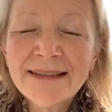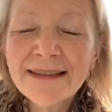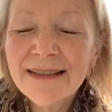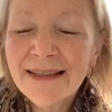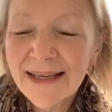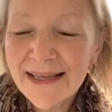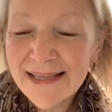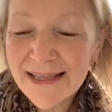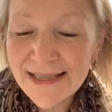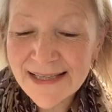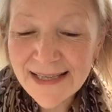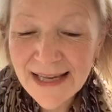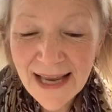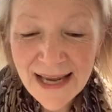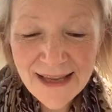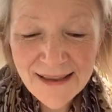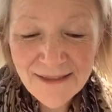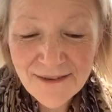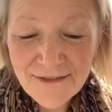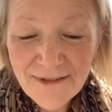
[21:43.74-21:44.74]
As I
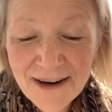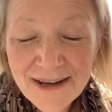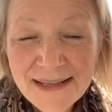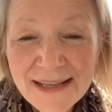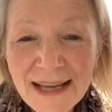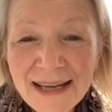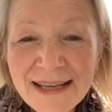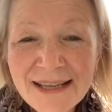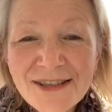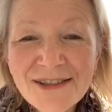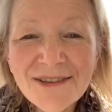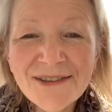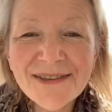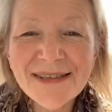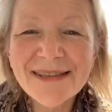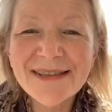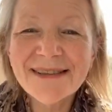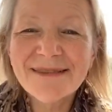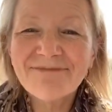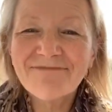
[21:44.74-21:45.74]
say, the Rose
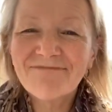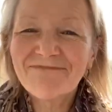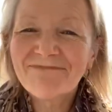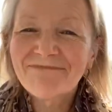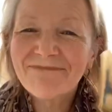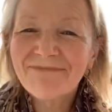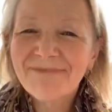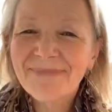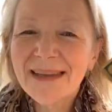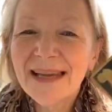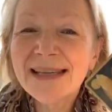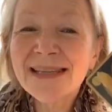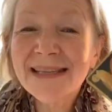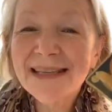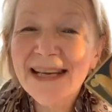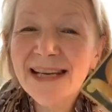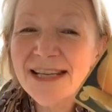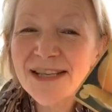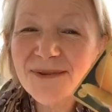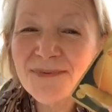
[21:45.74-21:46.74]
Angels, a
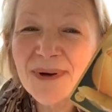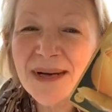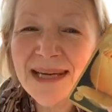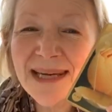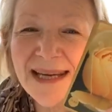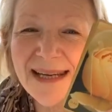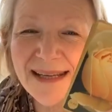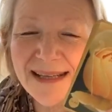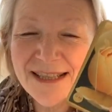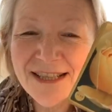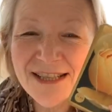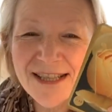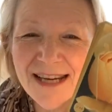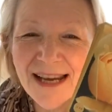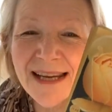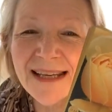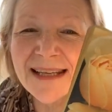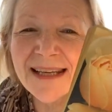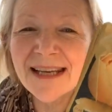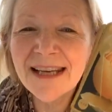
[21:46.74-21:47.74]
6-week
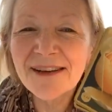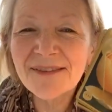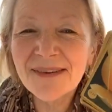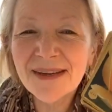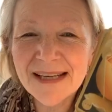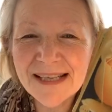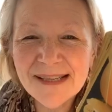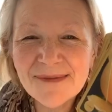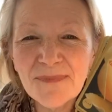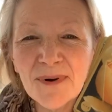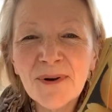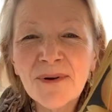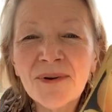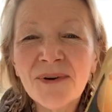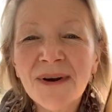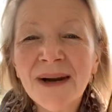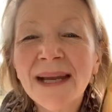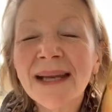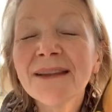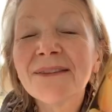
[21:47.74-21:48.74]
journey of
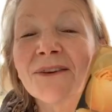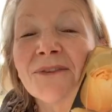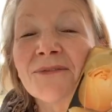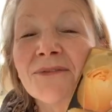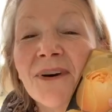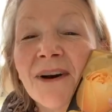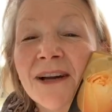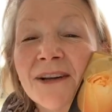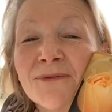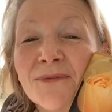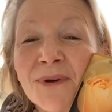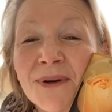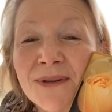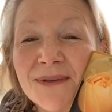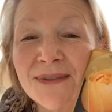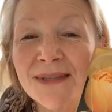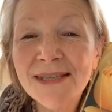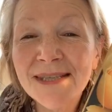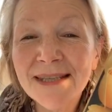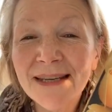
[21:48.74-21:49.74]
exploring the 5
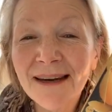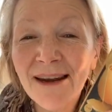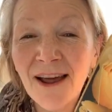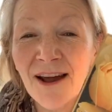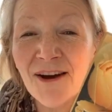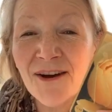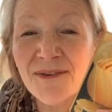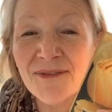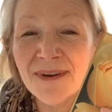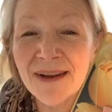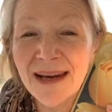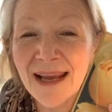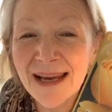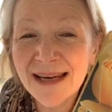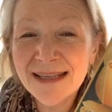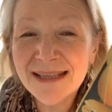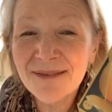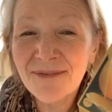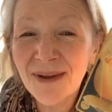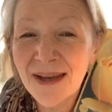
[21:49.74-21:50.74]
wounds to love and
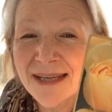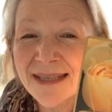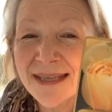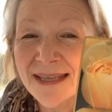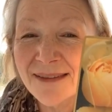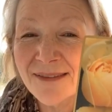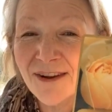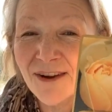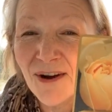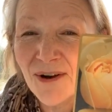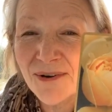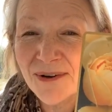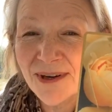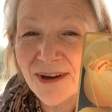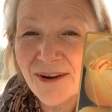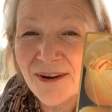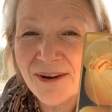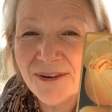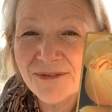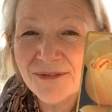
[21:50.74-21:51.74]
activating the Golden
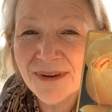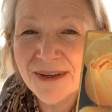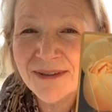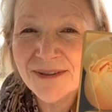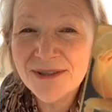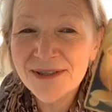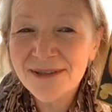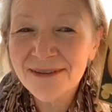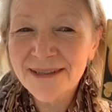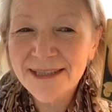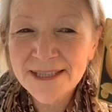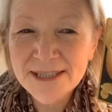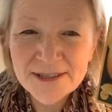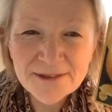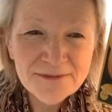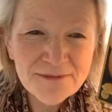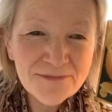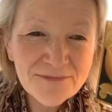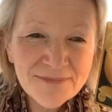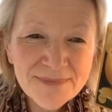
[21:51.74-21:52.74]
Heart Field,
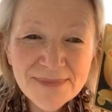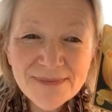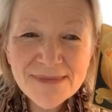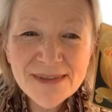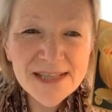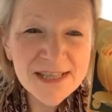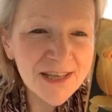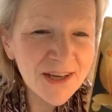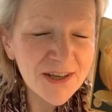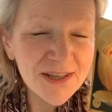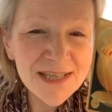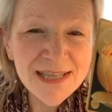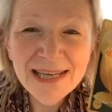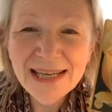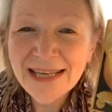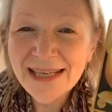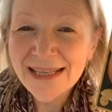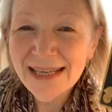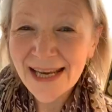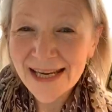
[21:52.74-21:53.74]

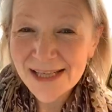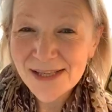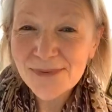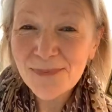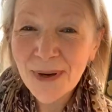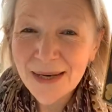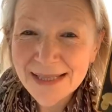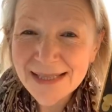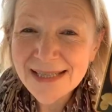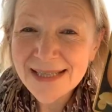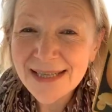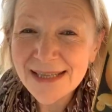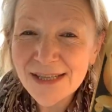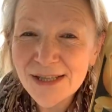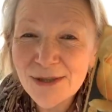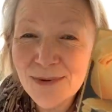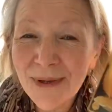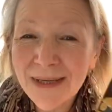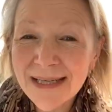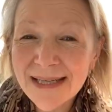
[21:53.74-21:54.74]
starting next Wednesday the
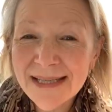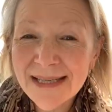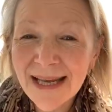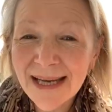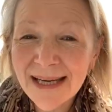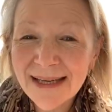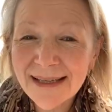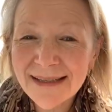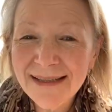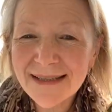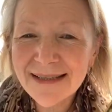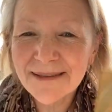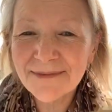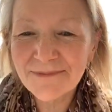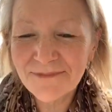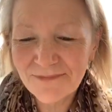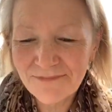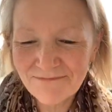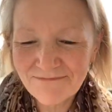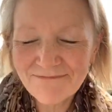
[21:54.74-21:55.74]
22nd,
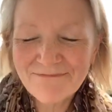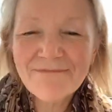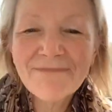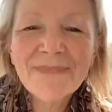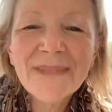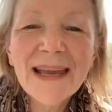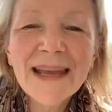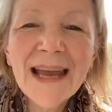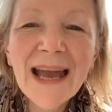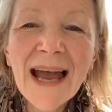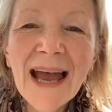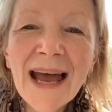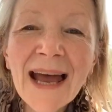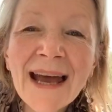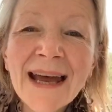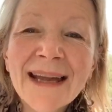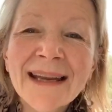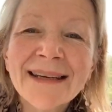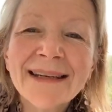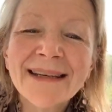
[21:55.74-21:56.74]

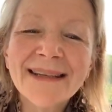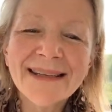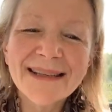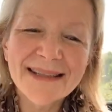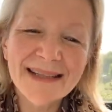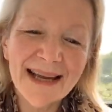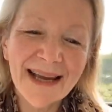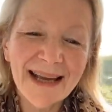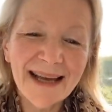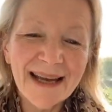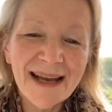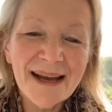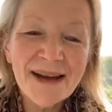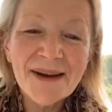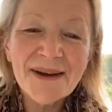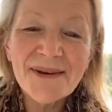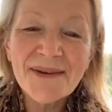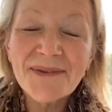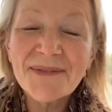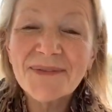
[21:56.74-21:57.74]
and
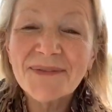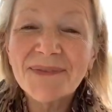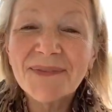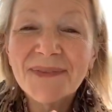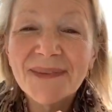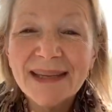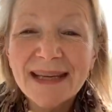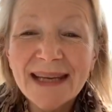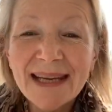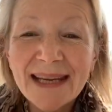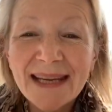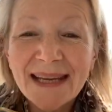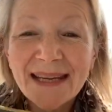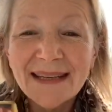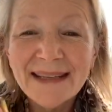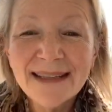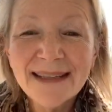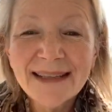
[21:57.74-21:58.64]
the